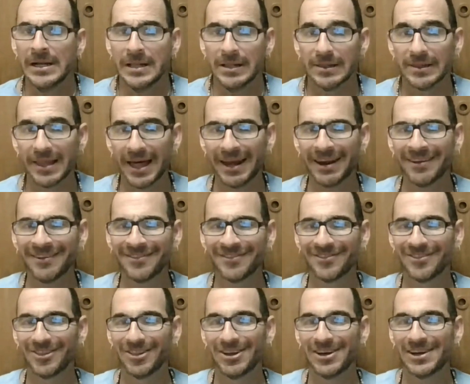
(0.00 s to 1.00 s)
Let
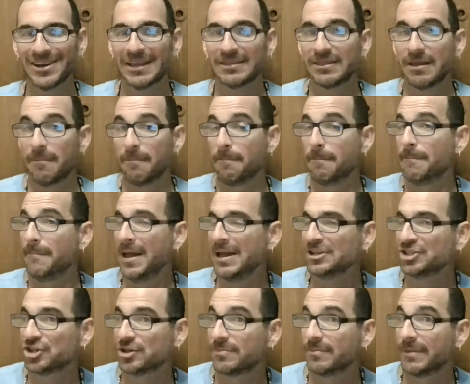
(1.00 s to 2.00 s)
us look at the
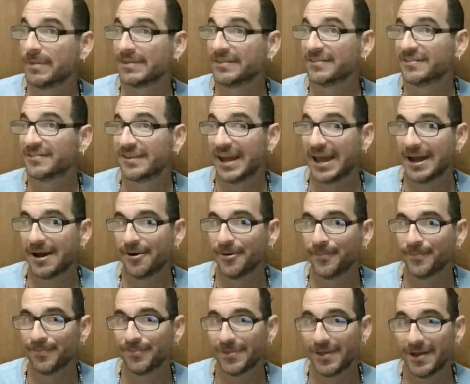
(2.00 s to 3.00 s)
measurements
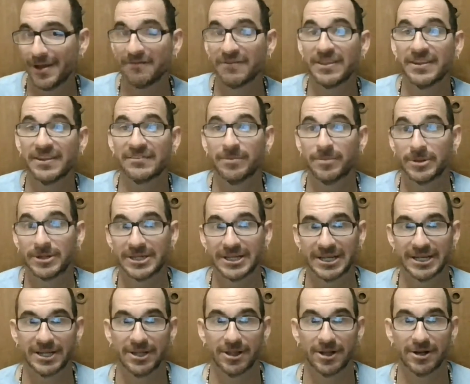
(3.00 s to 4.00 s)
now of this
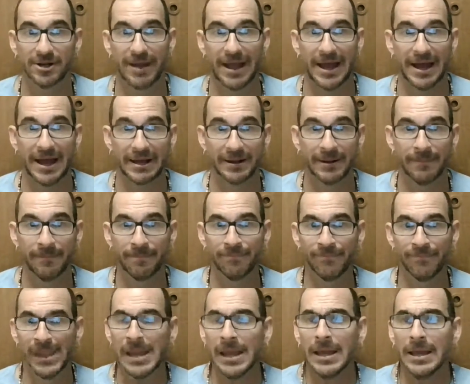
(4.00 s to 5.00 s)
particular bag.
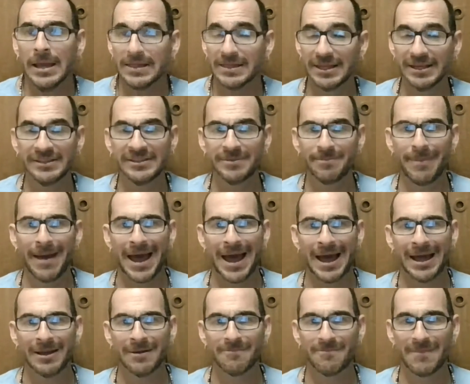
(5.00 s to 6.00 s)
This
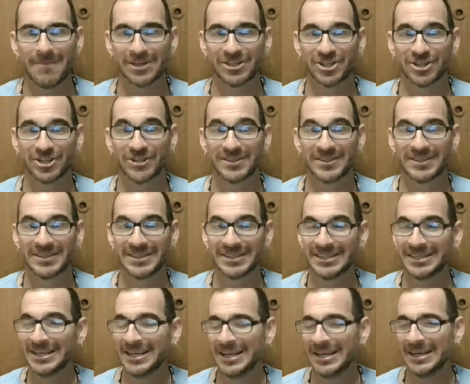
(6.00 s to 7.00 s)
bag measures
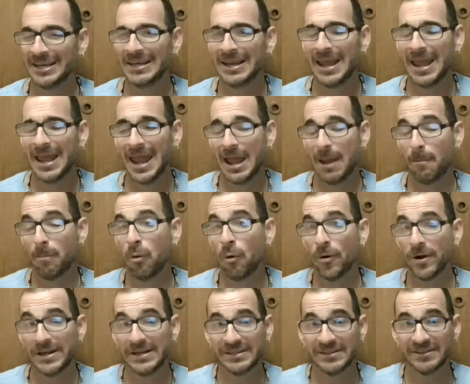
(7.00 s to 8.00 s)

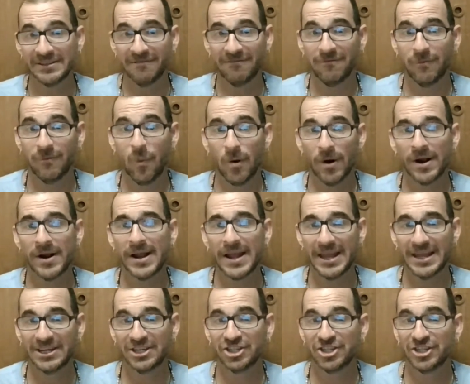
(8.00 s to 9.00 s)
10.4
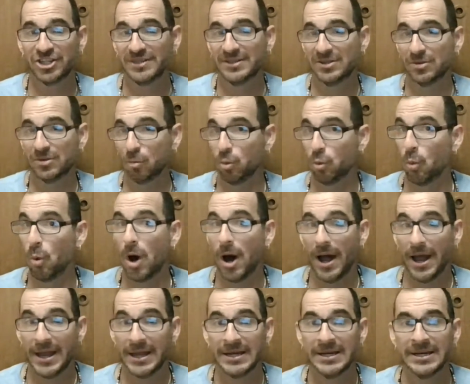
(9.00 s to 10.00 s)
inches
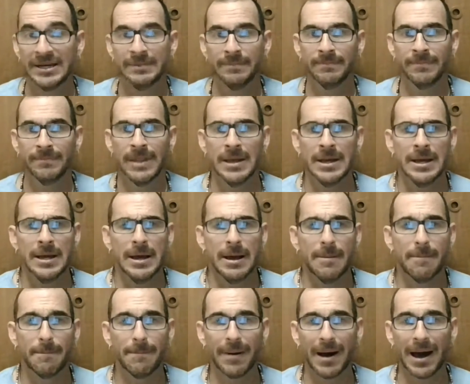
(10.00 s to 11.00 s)
wide
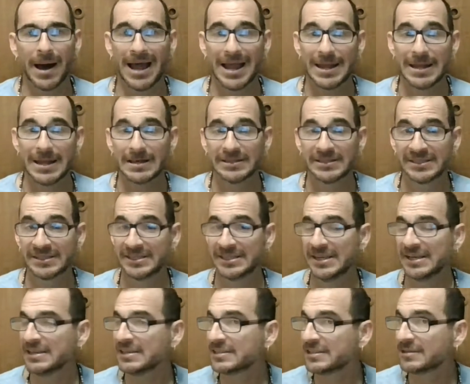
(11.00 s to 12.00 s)
by
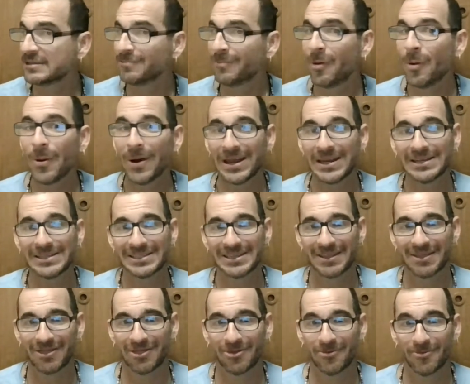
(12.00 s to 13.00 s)

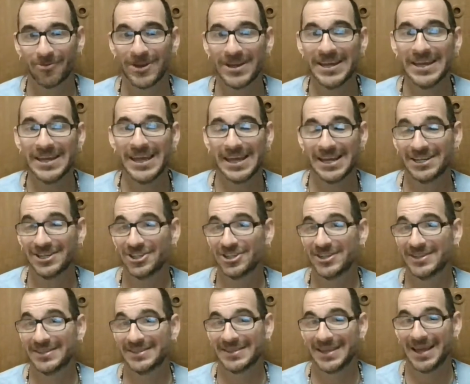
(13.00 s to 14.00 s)
6.3
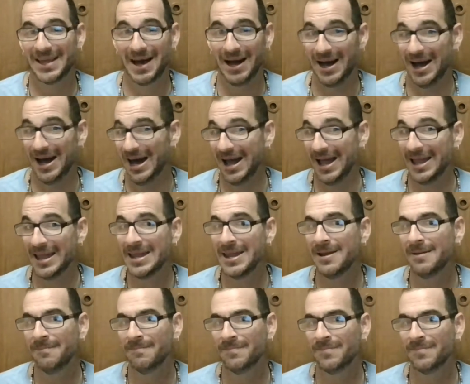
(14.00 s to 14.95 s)
inches high